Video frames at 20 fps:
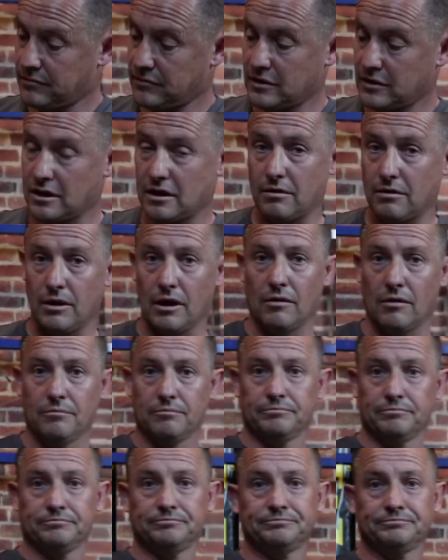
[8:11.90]
There we go.
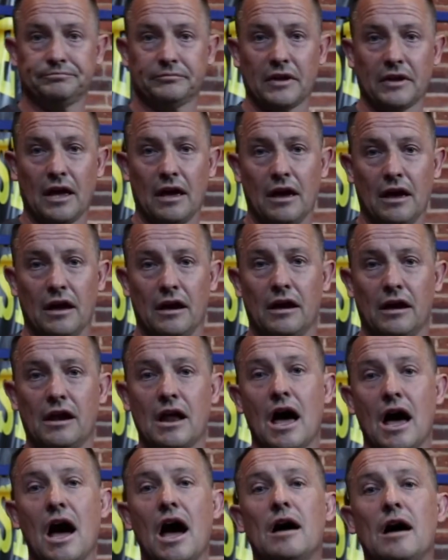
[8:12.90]

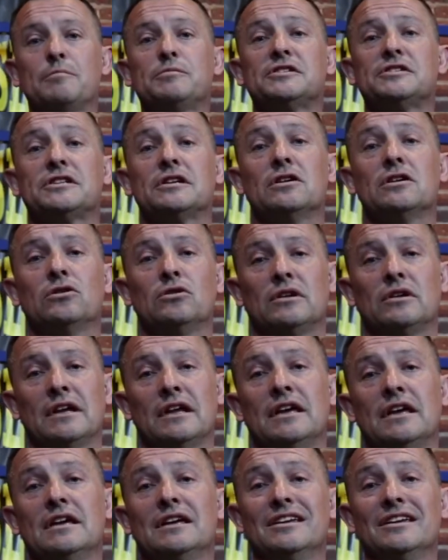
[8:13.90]
An
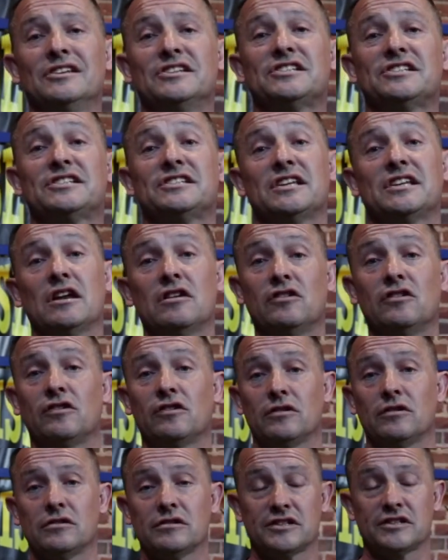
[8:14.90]
absolutely
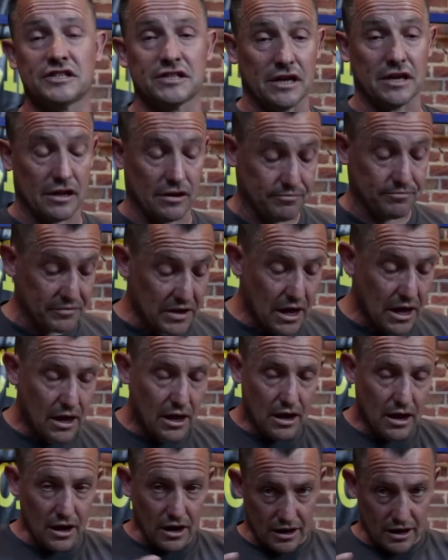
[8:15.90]
essential skill.
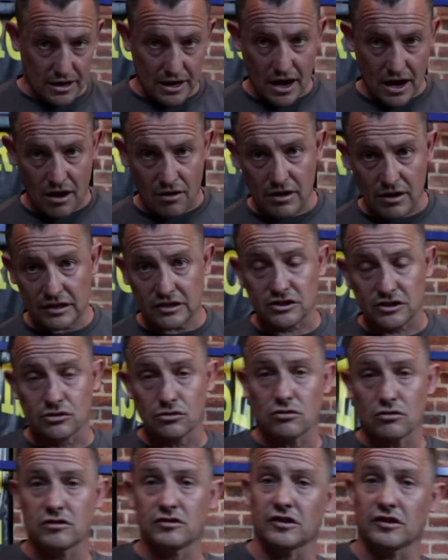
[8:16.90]
Now let's
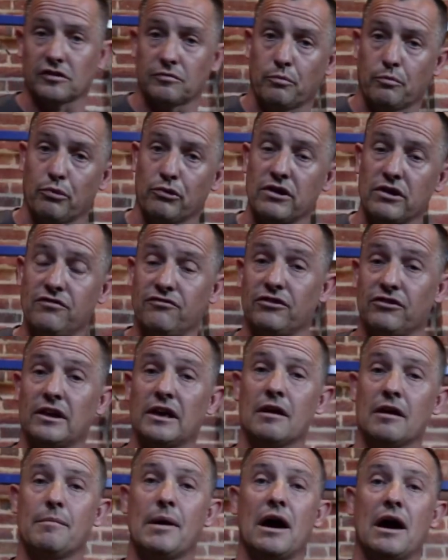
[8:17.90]
talk just briefly
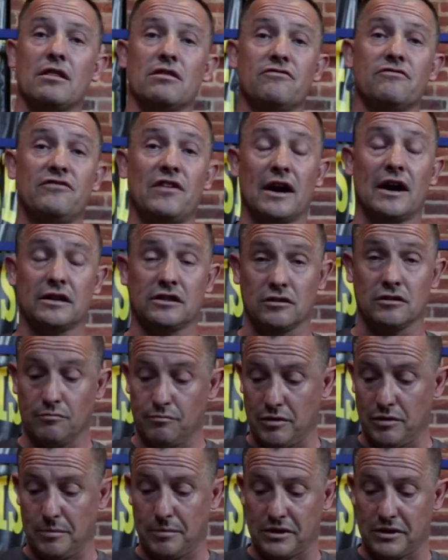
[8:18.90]
about the fact that
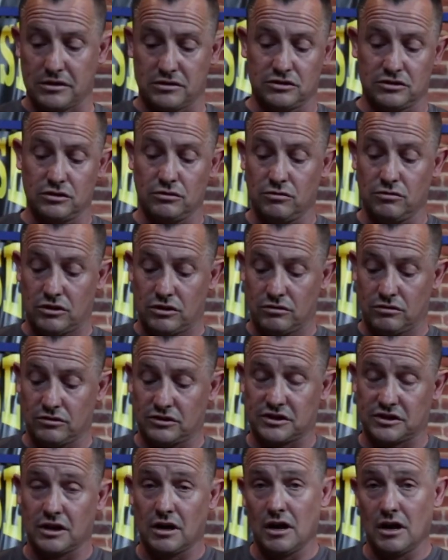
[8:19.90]
people do
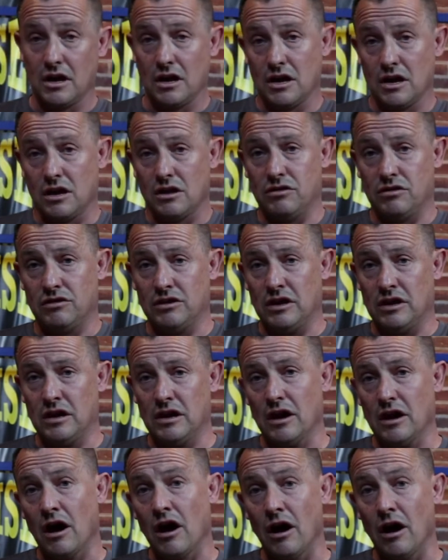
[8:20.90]
use the